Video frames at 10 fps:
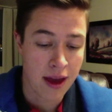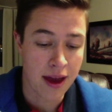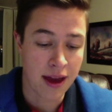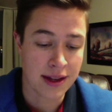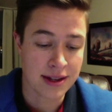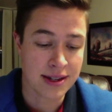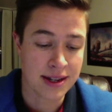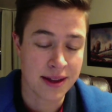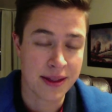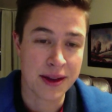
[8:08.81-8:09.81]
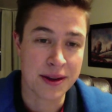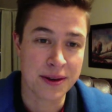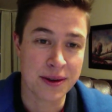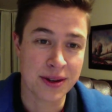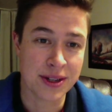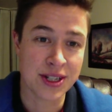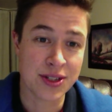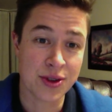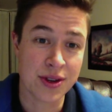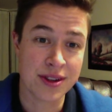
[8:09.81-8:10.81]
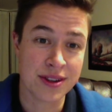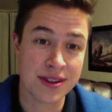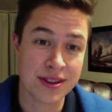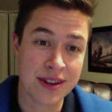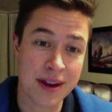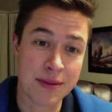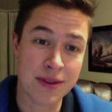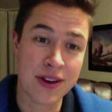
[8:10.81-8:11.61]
and that you enjoy this time of